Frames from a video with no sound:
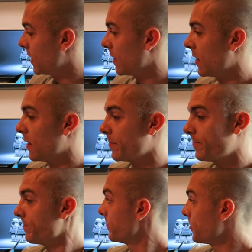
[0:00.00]

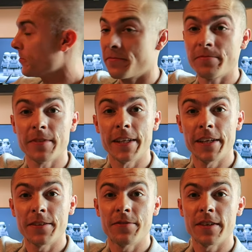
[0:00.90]

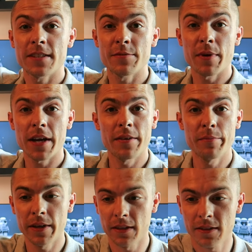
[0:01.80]
It fits my
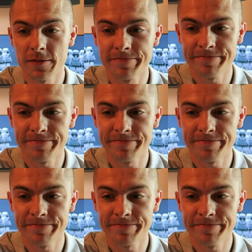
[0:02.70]
build.